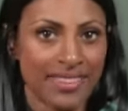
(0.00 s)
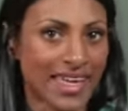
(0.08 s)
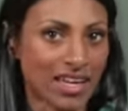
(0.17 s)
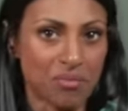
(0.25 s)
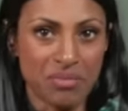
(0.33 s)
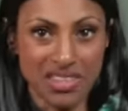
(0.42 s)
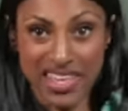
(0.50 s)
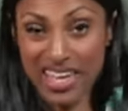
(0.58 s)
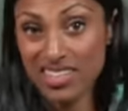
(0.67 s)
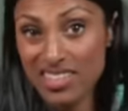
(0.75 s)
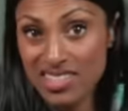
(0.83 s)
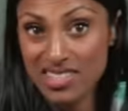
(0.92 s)
That can be the
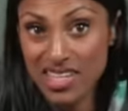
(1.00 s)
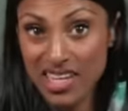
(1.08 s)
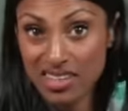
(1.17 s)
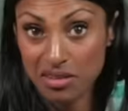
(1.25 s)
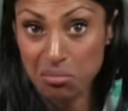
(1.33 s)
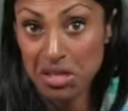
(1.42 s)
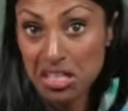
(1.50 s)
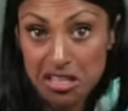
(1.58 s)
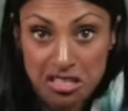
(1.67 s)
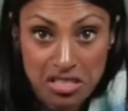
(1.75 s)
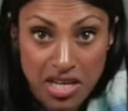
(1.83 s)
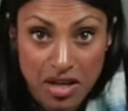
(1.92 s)
end of the stick, the middle of
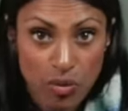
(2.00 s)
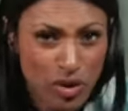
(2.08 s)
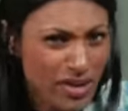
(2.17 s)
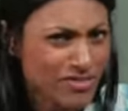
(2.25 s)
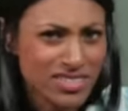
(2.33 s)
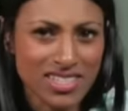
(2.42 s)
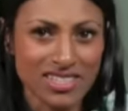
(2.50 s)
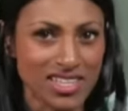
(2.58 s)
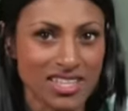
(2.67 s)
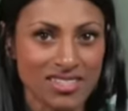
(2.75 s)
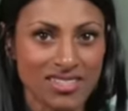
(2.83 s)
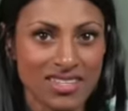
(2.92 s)
the stick, whatever's
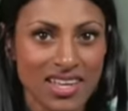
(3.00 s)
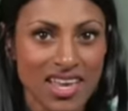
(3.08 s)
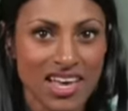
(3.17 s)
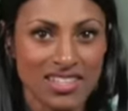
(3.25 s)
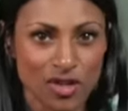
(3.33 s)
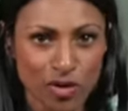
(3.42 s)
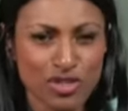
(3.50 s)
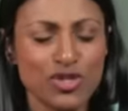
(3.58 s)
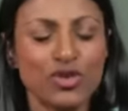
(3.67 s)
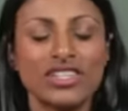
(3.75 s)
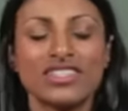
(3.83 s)
easiest, as long as you're